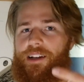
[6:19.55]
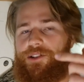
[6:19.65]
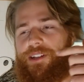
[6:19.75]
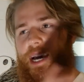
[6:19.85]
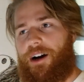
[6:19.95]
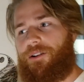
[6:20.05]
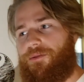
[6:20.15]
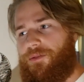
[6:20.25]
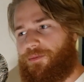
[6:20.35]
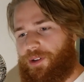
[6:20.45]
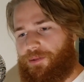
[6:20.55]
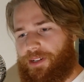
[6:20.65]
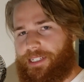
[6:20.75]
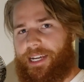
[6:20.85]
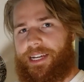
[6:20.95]
So now what you want
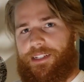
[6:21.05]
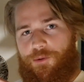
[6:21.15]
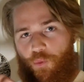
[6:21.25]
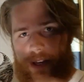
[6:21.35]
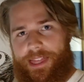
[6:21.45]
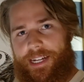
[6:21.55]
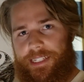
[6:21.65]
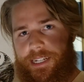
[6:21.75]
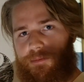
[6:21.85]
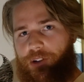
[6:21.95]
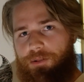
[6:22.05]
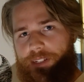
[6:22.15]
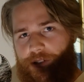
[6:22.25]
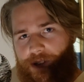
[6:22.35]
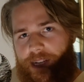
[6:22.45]
to say is, with that same tone
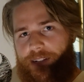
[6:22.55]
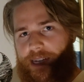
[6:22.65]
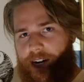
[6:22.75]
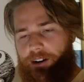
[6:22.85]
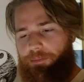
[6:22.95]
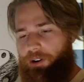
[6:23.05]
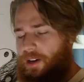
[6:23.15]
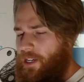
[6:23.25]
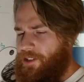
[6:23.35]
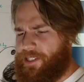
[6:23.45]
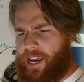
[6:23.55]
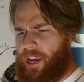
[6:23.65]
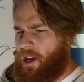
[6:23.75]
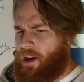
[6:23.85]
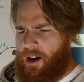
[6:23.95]
as you said terrible, you
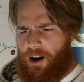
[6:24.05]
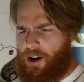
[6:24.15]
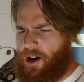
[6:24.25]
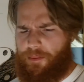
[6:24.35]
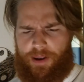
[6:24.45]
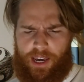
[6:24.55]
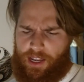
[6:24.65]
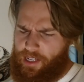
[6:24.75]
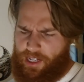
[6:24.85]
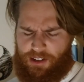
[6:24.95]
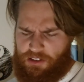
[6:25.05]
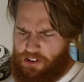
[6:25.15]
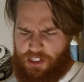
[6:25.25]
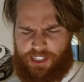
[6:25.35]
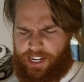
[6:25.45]
say, oh man, like it's
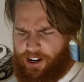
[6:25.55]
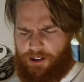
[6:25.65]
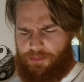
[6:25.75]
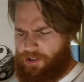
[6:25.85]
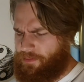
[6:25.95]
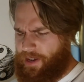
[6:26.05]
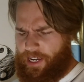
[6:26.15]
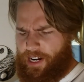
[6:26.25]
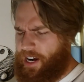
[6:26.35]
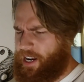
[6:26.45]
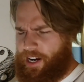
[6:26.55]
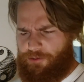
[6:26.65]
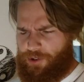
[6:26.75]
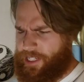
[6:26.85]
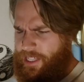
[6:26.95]
just terrible, man. I
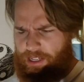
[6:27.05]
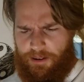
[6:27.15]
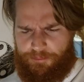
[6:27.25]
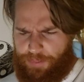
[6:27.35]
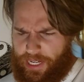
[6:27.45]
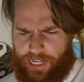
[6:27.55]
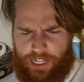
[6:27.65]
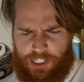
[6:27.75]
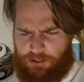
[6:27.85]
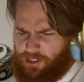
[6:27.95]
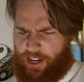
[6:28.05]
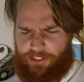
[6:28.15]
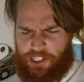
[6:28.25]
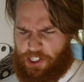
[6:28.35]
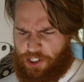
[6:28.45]
was at the beach. I was
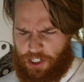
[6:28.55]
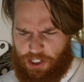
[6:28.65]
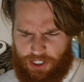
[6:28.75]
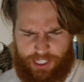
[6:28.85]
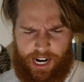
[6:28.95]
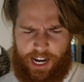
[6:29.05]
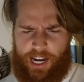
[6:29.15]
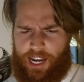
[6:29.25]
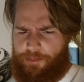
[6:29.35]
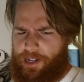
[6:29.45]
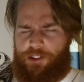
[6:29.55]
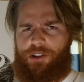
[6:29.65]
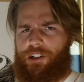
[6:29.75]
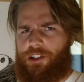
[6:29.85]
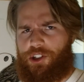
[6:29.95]
having such a good time. I
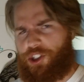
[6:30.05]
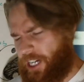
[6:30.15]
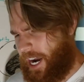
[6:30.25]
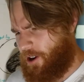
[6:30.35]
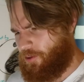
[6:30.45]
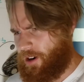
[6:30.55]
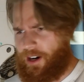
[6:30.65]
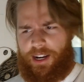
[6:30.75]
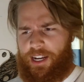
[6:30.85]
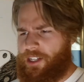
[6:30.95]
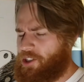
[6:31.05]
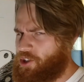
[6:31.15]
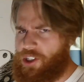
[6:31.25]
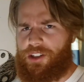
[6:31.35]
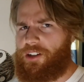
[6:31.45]
took a shower. It's
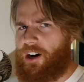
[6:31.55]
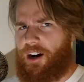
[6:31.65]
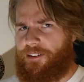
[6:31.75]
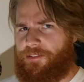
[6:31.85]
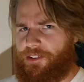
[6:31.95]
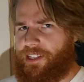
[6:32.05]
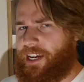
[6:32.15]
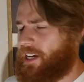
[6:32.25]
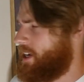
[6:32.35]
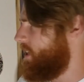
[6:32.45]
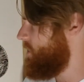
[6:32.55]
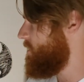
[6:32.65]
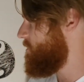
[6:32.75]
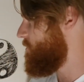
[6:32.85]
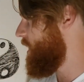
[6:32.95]
just an awful day kind of
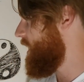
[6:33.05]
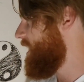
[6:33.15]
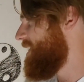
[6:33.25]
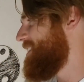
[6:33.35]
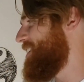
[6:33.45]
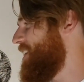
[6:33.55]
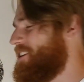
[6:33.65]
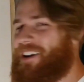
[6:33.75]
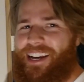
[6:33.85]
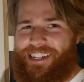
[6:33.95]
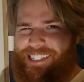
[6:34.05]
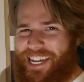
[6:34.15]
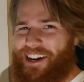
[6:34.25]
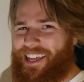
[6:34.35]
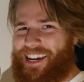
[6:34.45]
deal, right? So you see
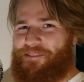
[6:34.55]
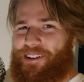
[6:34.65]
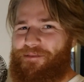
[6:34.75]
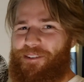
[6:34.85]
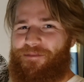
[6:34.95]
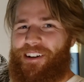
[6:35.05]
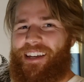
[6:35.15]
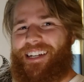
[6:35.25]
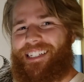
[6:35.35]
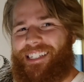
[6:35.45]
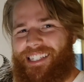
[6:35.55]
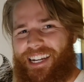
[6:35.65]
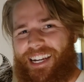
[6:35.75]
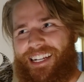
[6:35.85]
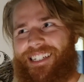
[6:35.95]
how that could be a bit funny, because it's
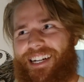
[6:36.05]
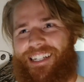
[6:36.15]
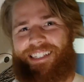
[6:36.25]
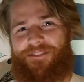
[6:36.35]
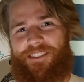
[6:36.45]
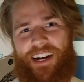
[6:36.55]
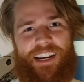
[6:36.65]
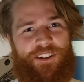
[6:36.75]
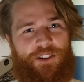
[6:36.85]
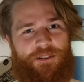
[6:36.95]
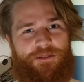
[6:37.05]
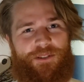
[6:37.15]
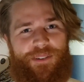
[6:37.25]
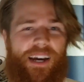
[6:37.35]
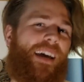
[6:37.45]
like it's got a different kind of tone
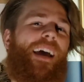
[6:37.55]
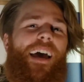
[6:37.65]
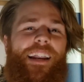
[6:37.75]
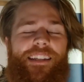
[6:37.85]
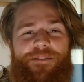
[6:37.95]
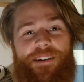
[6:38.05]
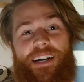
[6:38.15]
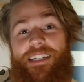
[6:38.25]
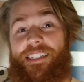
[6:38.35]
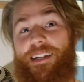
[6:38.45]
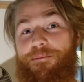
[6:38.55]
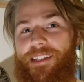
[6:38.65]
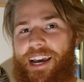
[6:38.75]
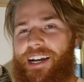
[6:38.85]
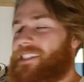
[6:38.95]
to it and a different kind of
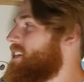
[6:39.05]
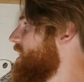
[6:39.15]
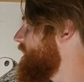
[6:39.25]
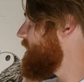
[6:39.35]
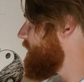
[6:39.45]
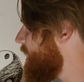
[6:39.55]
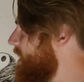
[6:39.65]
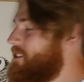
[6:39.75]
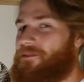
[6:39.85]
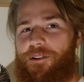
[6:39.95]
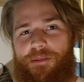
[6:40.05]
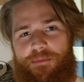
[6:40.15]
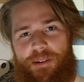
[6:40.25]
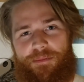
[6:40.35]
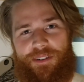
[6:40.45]
subtext, like
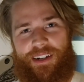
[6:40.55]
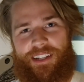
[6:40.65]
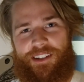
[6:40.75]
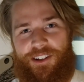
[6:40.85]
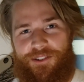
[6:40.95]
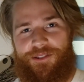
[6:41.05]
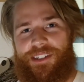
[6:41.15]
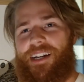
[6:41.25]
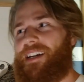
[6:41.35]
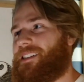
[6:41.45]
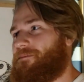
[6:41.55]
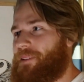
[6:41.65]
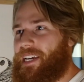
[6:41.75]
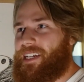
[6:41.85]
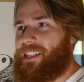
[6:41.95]
informative people can use, to
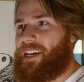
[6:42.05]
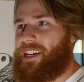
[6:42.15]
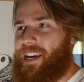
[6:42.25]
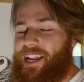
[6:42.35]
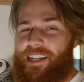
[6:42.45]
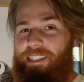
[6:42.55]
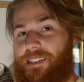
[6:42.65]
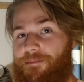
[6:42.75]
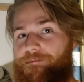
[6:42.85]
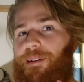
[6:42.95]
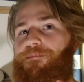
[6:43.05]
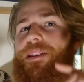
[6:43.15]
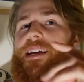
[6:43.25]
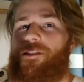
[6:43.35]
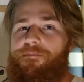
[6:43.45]
being like, and it
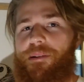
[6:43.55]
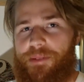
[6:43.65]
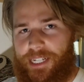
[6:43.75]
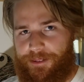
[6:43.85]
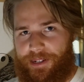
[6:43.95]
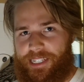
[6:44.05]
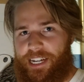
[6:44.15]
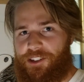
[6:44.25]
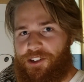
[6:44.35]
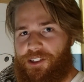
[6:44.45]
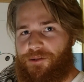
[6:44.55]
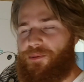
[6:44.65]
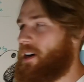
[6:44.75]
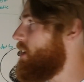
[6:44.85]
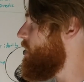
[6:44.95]
plays on people's expectations as
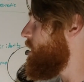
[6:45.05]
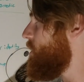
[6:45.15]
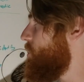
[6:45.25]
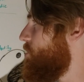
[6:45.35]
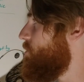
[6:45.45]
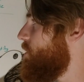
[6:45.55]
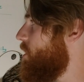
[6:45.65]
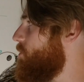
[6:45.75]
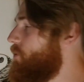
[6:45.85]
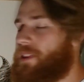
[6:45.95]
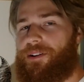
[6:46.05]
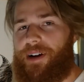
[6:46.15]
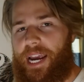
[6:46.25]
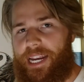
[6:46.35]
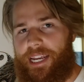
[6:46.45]
well. You know, with your
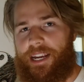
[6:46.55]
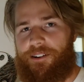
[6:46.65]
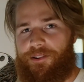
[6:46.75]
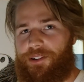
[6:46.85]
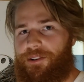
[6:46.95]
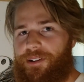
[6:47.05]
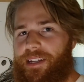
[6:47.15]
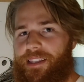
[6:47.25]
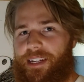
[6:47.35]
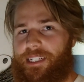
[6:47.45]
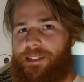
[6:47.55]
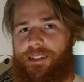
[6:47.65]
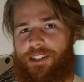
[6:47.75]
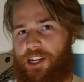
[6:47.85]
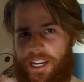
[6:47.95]
any hero, you can like
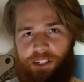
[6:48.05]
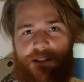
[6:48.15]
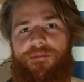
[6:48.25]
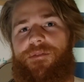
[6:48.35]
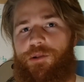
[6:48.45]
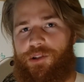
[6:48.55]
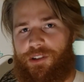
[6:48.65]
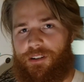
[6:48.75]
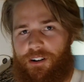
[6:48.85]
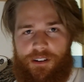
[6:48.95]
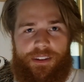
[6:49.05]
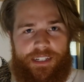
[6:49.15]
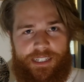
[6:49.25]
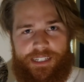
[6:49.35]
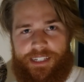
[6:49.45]
change the future, all
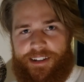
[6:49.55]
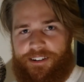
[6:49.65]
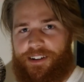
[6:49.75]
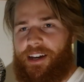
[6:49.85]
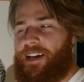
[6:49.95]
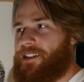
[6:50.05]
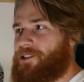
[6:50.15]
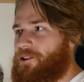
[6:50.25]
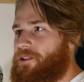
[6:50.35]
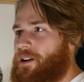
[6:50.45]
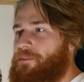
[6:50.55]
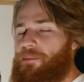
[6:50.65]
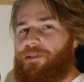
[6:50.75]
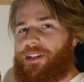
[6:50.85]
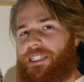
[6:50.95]
things considered. So
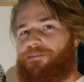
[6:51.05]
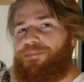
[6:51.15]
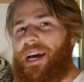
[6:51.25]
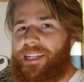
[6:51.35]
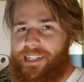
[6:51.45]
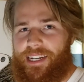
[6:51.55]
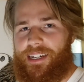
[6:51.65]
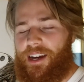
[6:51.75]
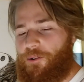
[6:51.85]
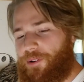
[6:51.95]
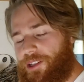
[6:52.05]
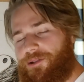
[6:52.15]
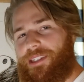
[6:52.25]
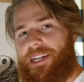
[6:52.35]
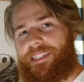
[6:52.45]
people are expecting when you
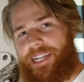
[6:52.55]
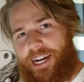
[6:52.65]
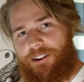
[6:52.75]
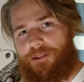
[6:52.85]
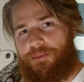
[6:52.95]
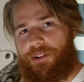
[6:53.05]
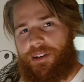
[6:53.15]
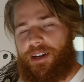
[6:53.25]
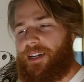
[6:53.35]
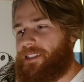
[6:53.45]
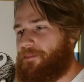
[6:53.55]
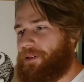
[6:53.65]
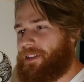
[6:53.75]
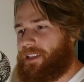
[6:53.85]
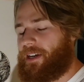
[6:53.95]
say terrible to
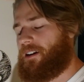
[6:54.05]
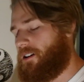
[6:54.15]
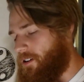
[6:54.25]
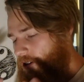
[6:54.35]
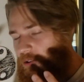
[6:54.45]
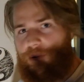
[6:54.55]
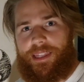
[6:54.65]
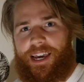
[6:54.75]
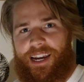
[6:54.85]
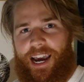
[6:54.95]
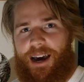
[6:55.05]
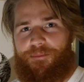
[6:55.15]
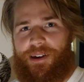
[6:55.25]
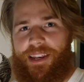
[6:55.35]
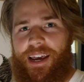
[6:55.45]
be like, oh no, what the heck
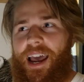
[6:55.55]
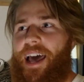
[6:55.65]
happened?